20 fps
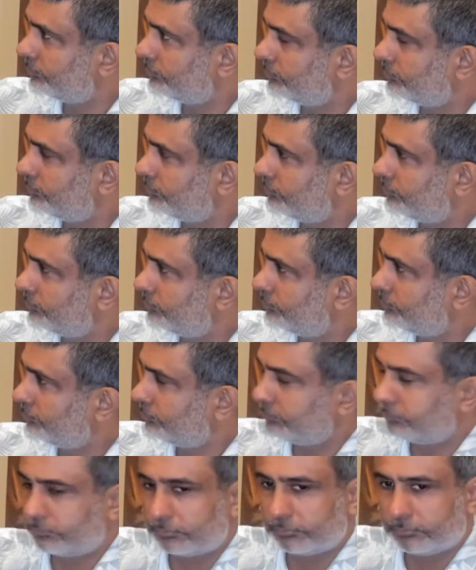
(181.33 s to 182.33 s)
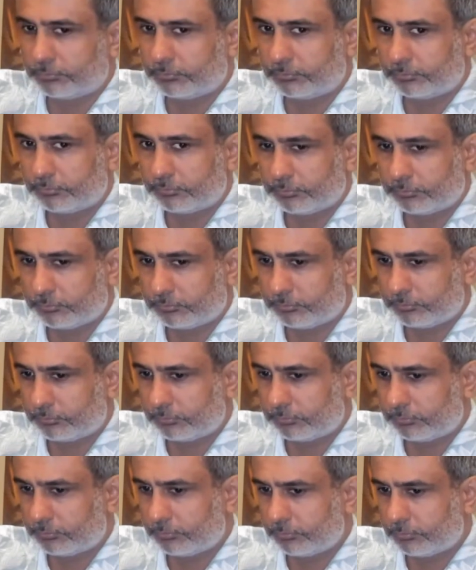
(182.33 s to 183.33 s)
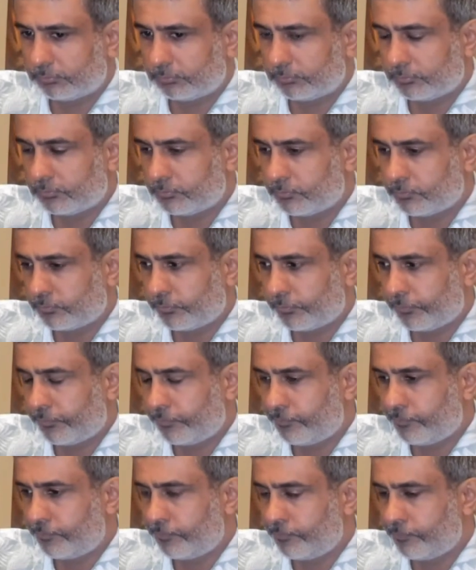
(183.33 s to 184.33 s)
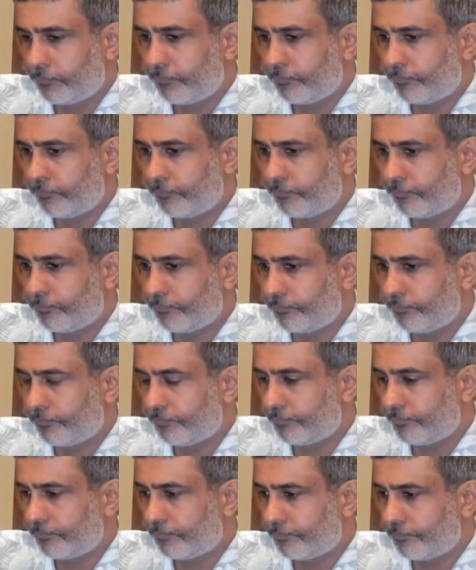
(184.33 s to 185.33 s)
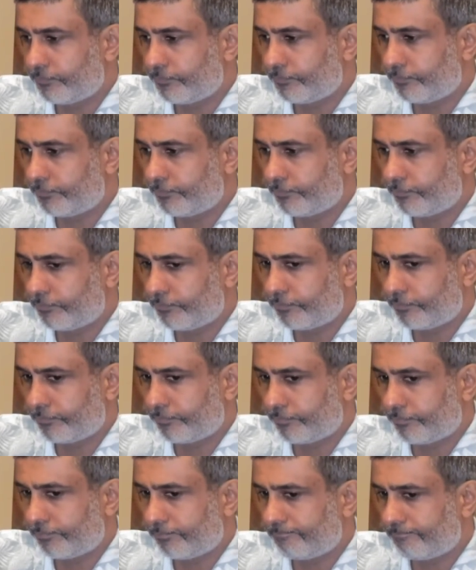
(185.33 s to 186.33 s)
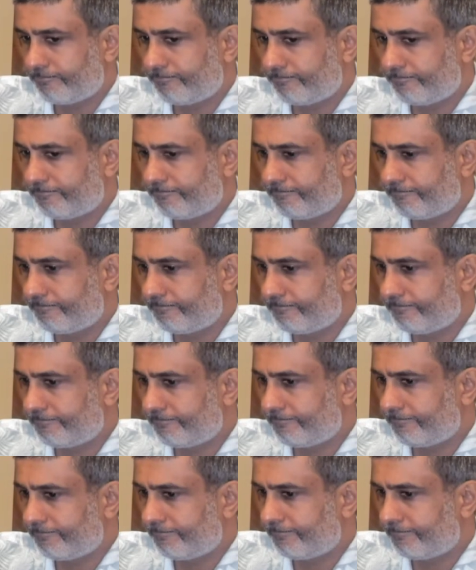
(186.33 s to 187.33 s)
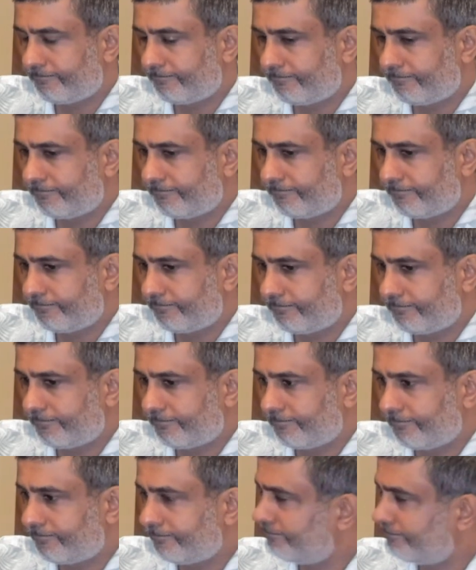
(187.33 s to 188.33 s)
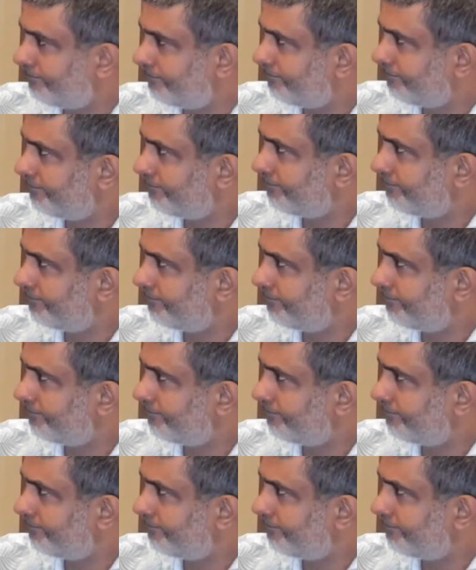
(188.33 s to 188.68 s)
(not speaking)